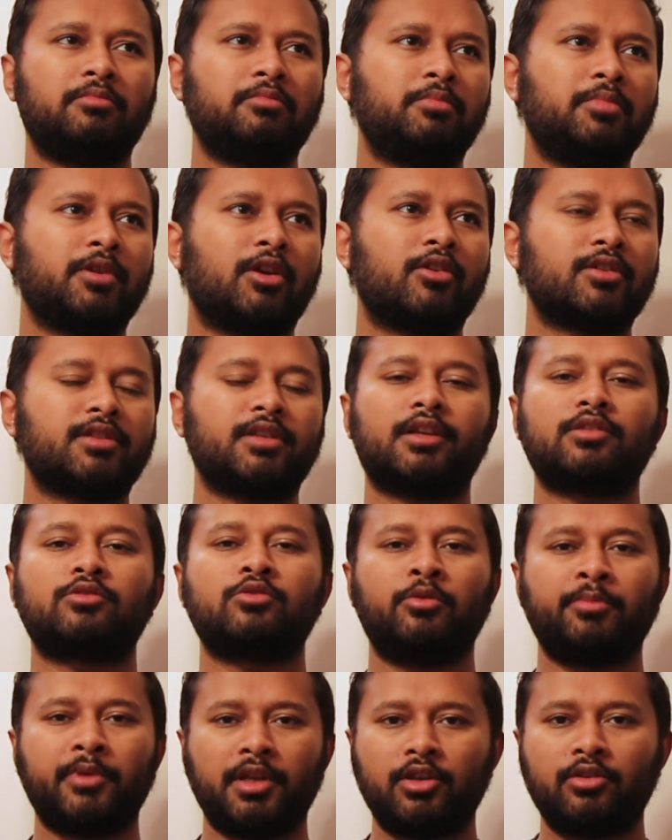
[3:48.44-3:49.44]
because there are
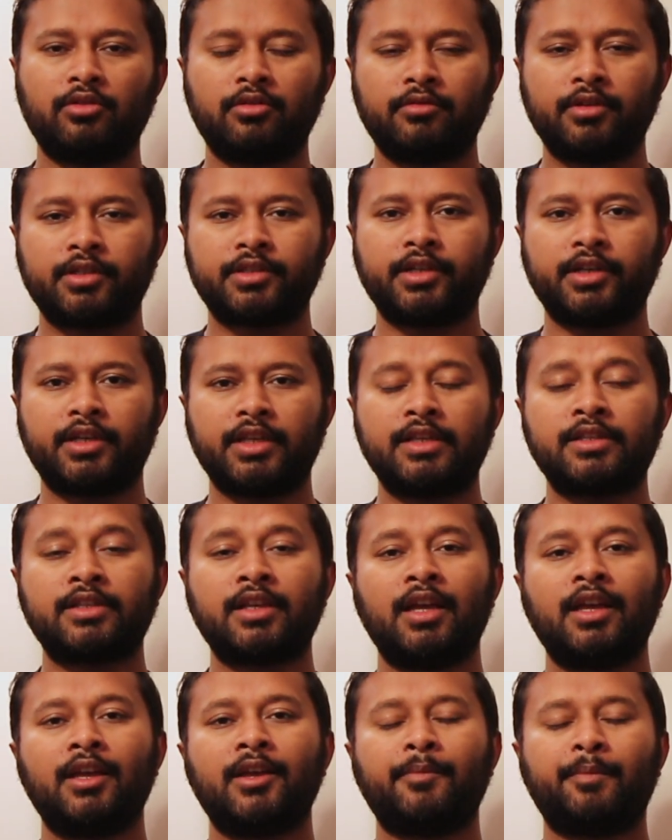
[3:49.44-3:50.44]
so many universities,
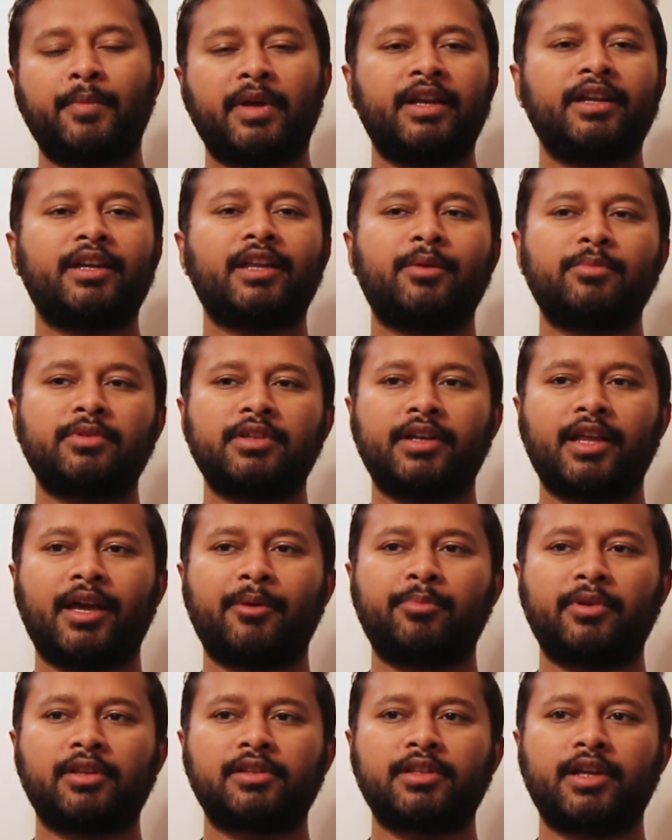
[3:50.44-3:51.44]
many times it
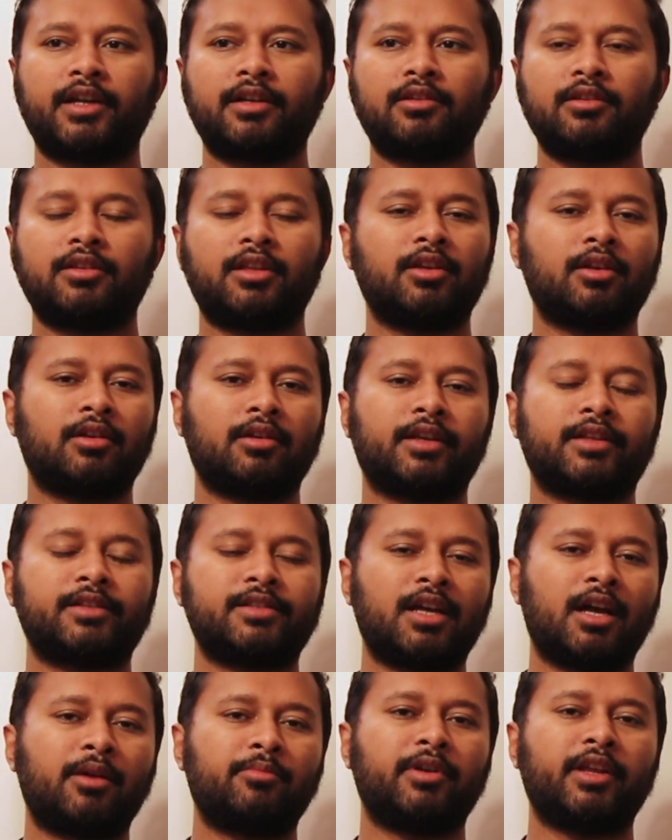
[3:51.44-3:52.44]
happens that the
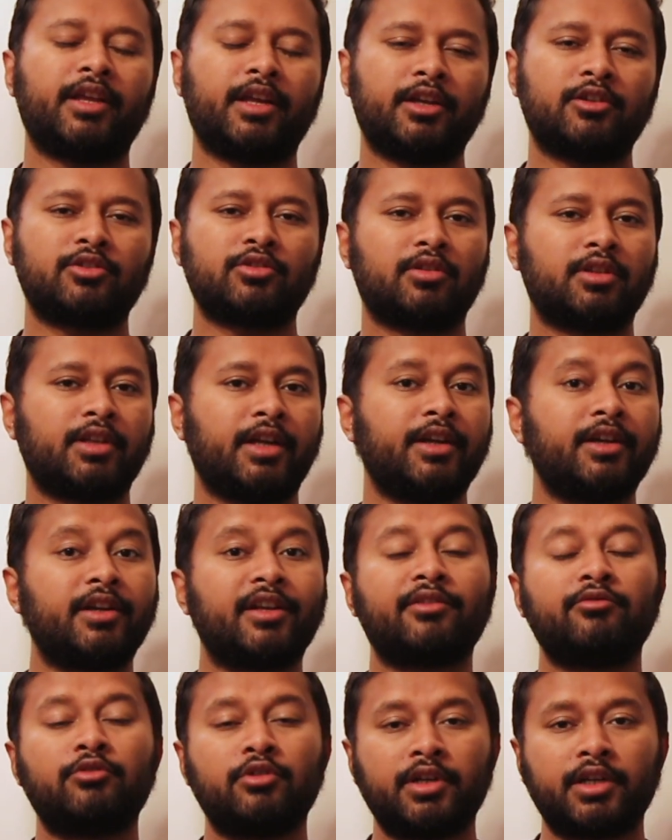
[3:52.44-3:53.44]
exam dates or the
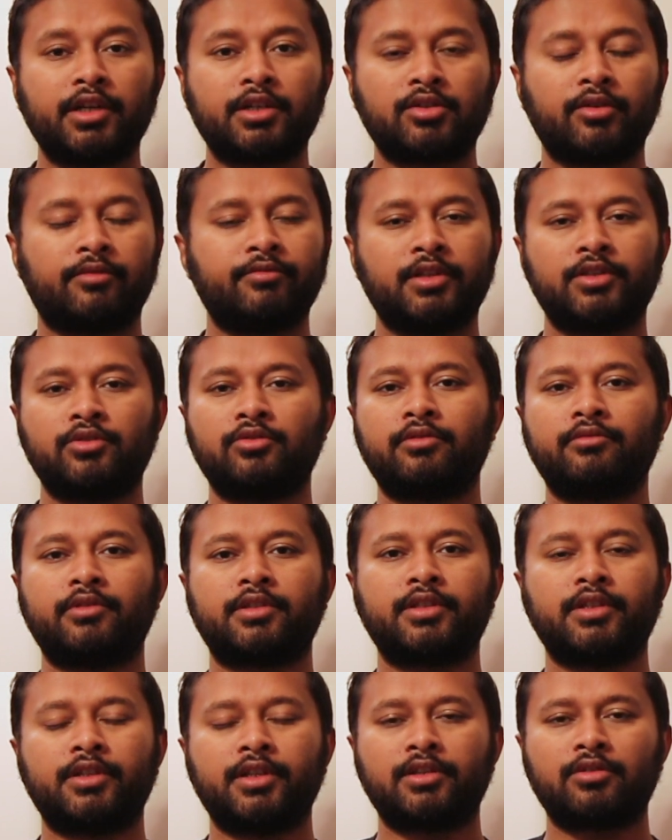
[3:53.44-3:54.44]
interview dates of these
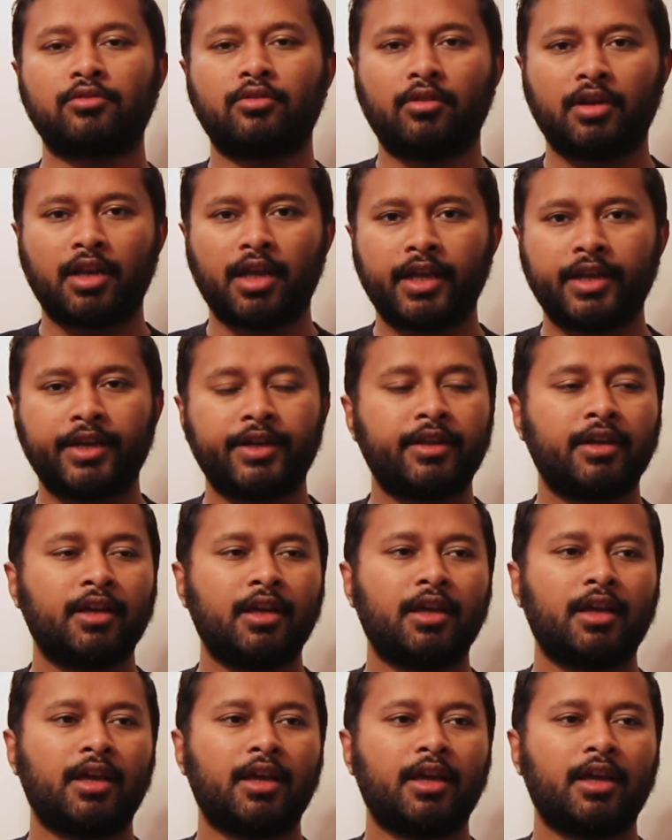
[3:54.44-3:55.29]
universities collide,